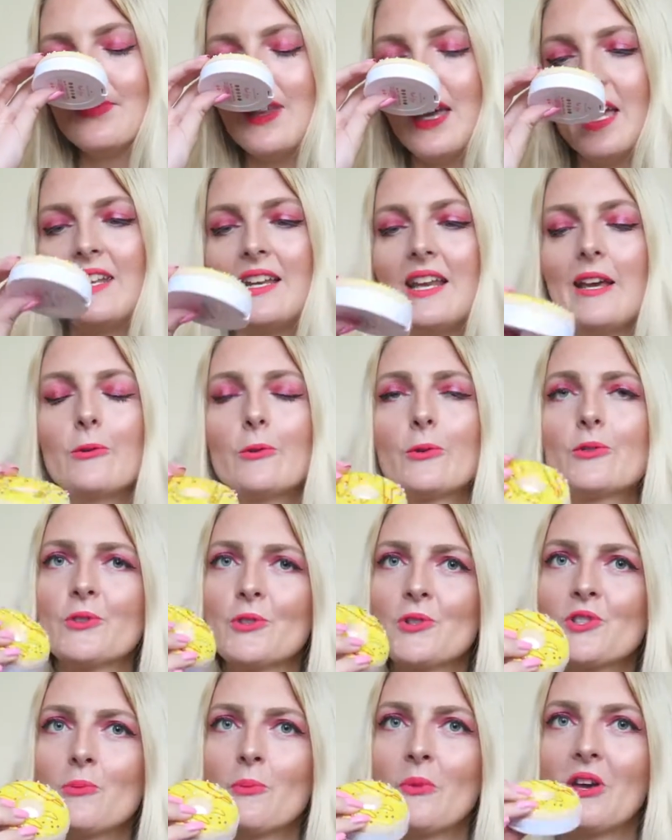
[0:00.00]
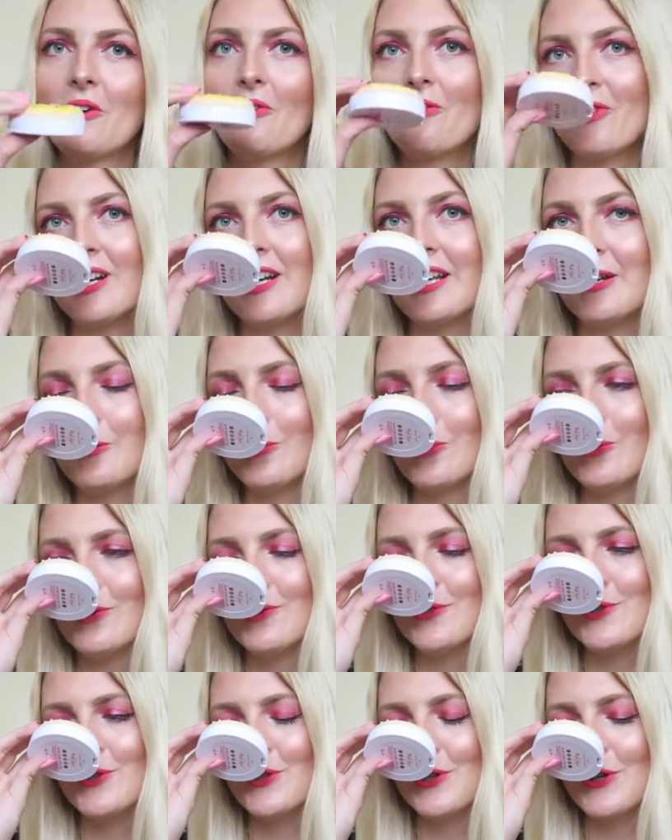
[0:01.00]
And they also smell really
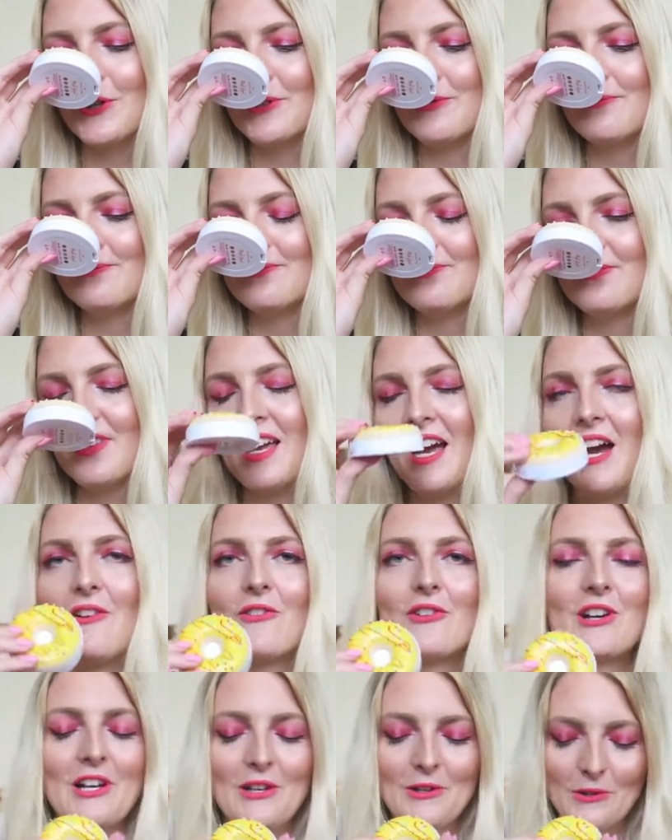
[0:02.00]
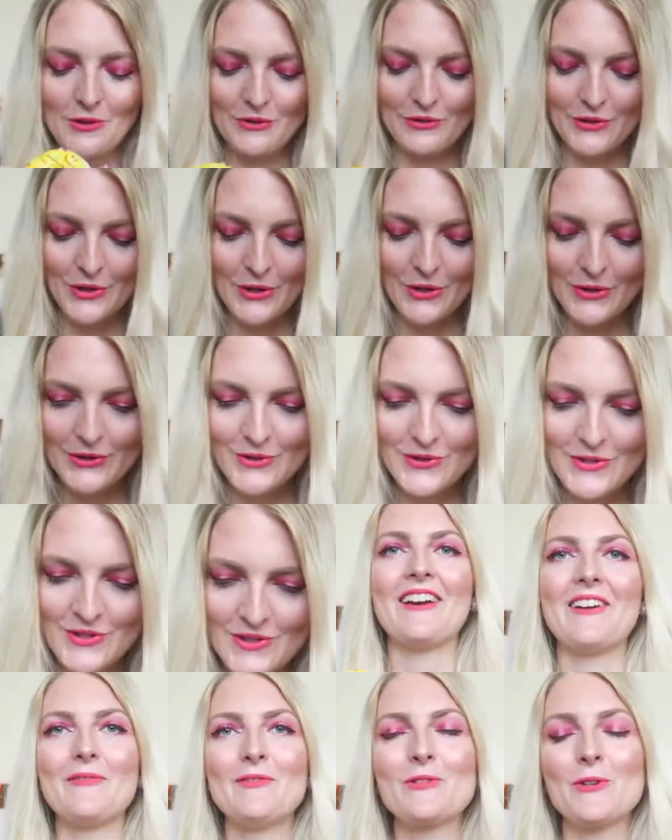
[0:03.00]
good, so I really love those.
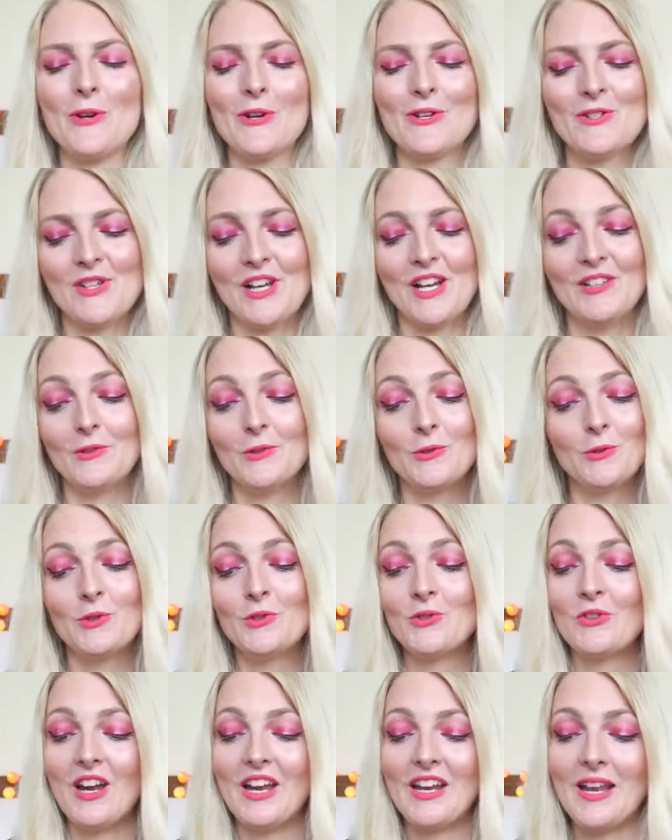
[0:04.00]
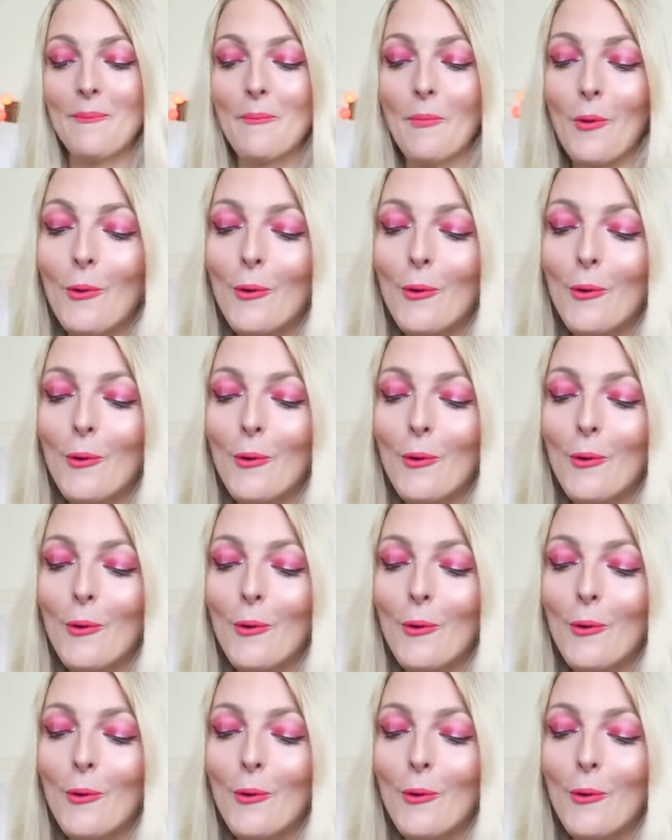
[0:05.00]
And I'm so excited to try them